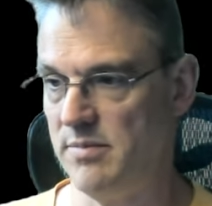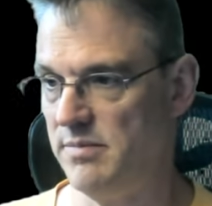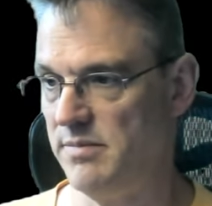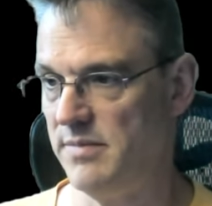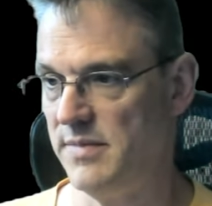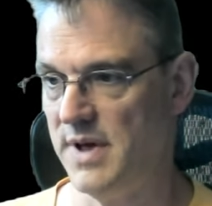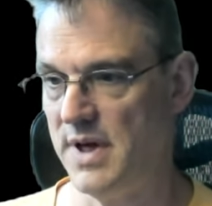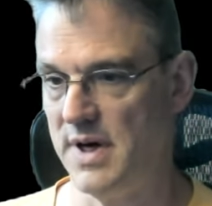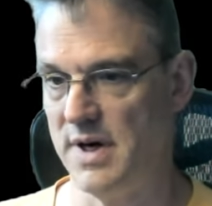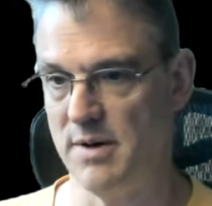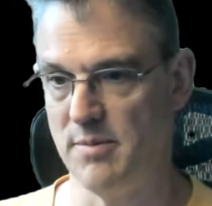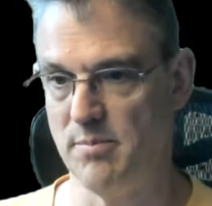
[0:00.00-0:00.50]

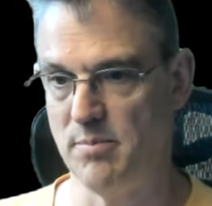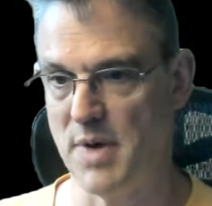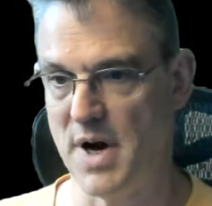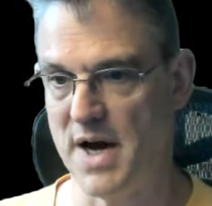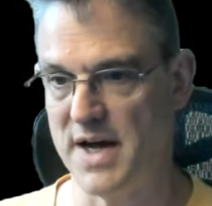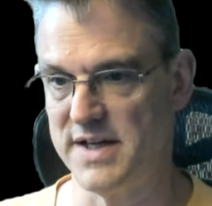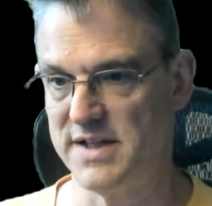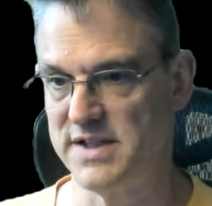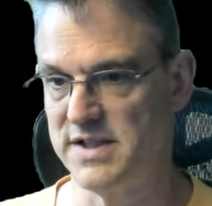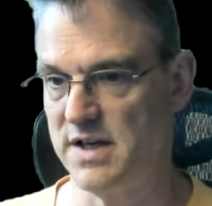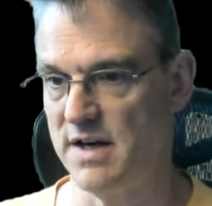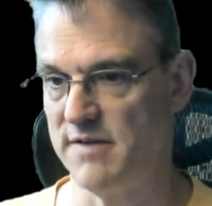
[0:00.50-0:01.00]
you know
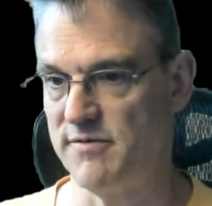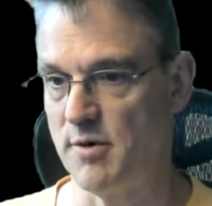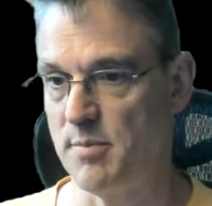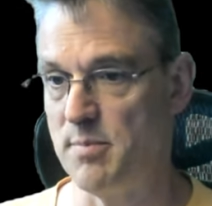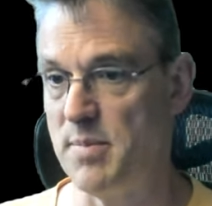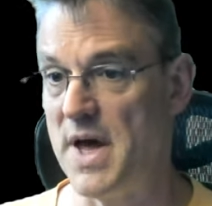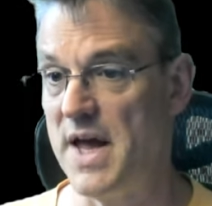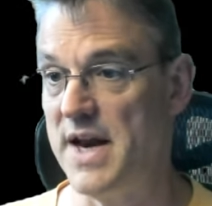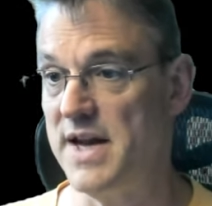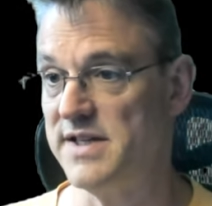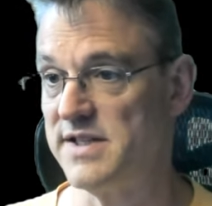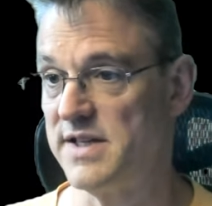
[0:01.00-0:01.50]
buying stuff for
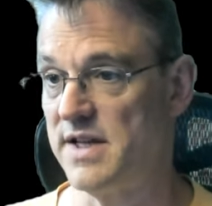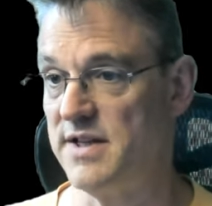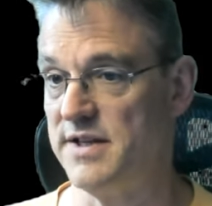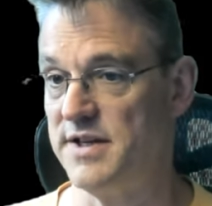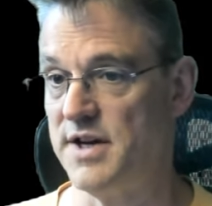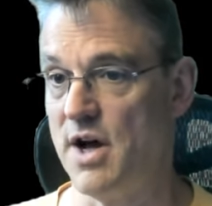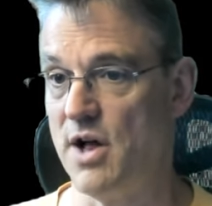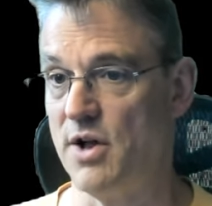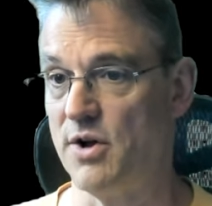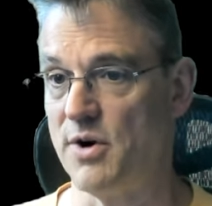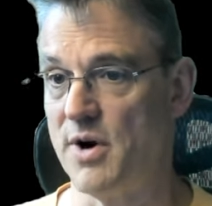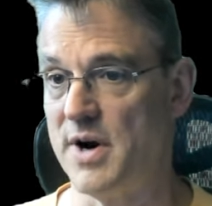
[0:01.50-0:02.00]
pennies on the
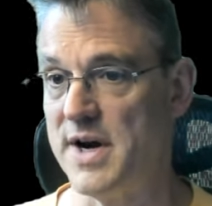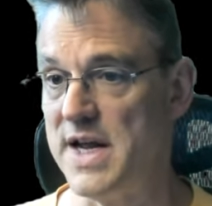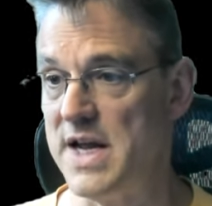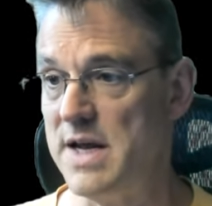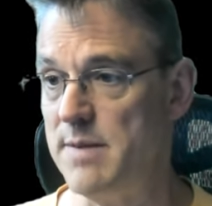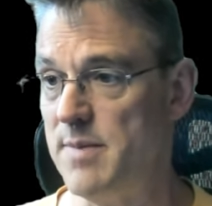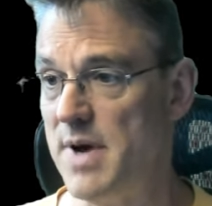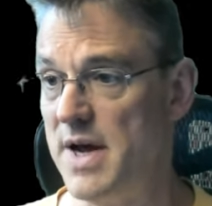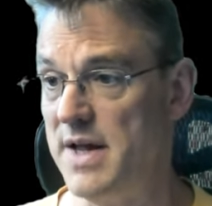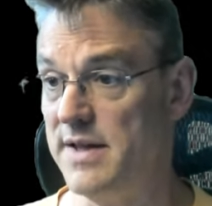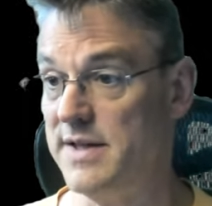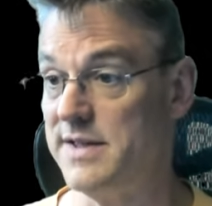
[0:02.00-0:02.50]
dollar on
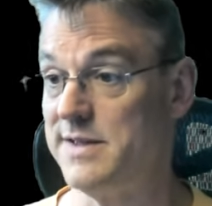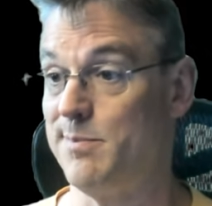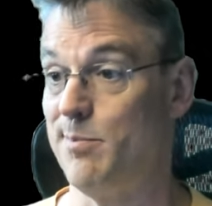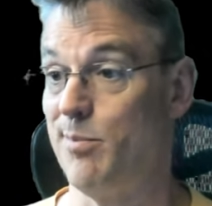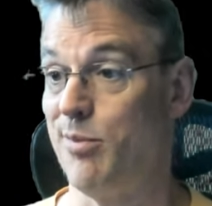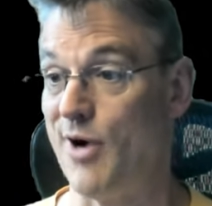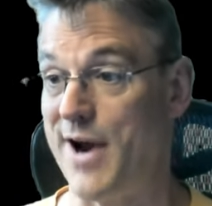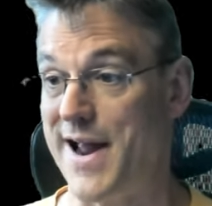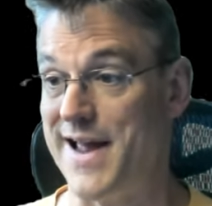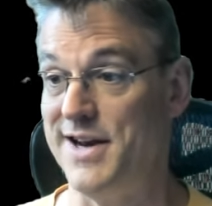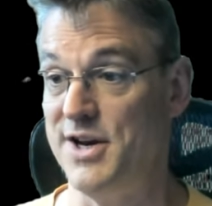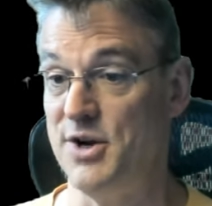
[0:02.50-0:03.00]
eBay that's
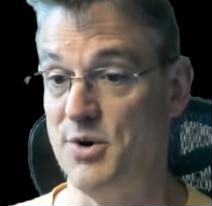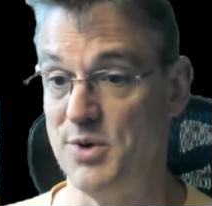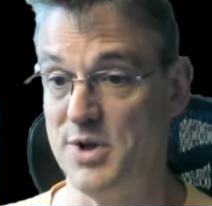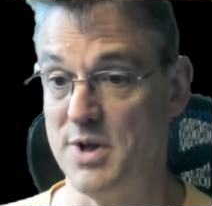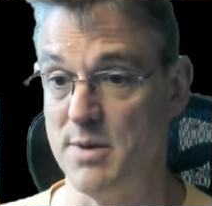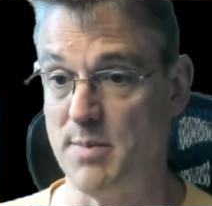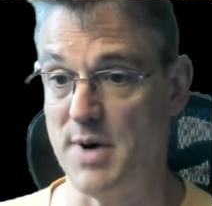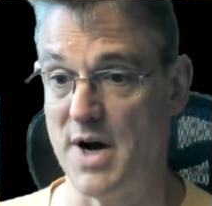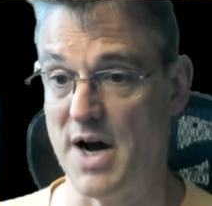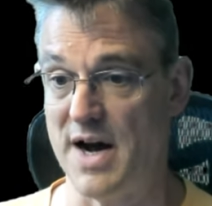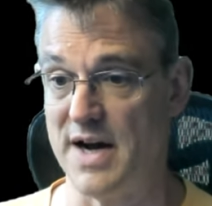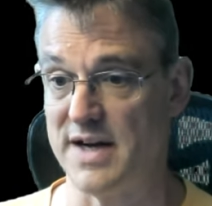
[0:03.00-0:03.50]
brand new in the
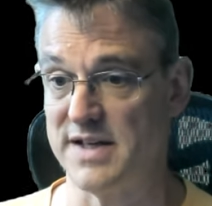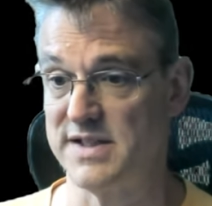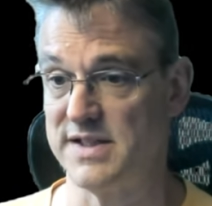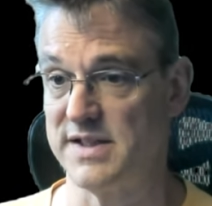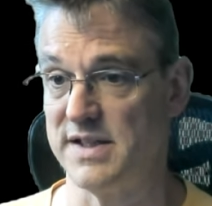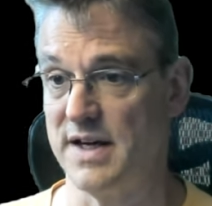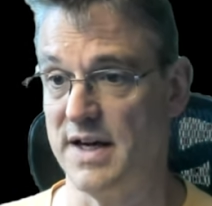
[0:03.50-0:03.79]
box.